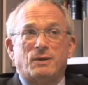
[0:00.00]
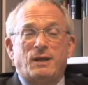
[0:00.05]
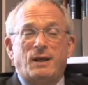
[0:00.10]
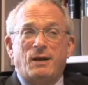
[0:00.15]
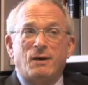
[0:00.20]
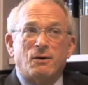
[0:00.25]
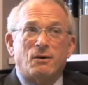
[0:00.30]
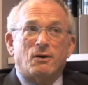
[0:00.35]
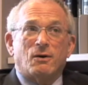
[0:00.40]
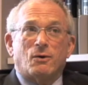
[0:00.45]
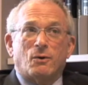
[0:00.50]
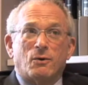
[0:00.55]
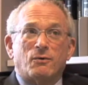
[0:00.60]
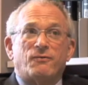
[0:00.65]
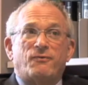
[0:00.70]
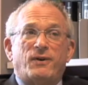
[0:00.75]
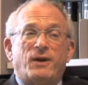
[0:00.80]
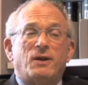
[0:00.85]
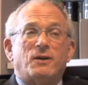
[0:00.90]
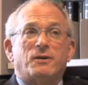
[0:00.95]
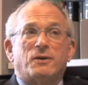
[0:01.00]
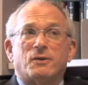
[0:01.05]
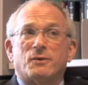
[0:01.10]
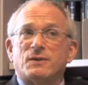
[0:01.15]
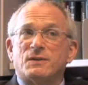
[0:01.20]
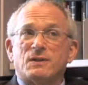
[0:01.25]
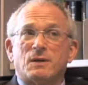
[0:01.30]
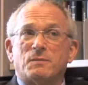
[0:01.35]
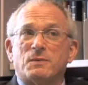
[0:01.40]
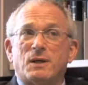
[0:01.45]
error or failure
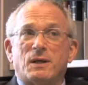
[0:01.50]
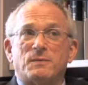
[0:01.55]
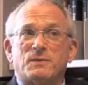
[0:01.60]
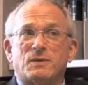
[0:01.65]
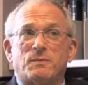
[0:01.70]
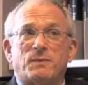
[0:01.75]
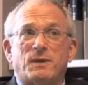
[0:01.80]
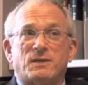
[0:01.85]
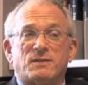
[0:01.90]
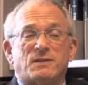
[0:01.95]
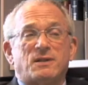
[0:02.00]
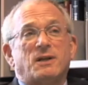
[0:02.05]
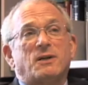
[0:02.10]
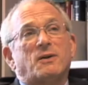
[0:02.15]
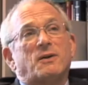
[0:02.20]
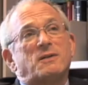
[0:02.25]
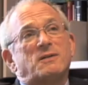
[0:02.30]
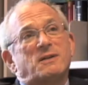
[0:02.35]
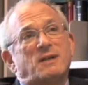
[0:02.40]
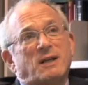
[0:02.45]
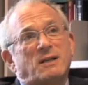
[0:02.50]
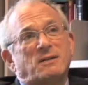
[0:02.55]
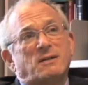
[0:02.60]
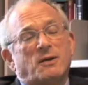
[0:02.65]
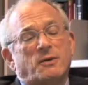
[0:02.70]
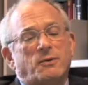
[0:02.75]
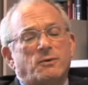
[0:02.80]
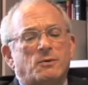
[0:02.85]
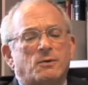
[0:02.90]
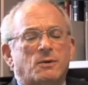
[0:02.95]
is sometimes the best thing because that's
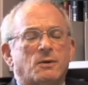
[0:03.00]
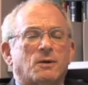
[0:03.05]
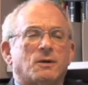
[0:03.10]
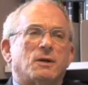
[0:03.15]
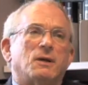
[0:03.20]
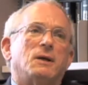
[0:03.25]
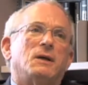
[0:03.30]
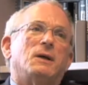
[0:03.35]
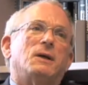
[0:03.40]
how you learn.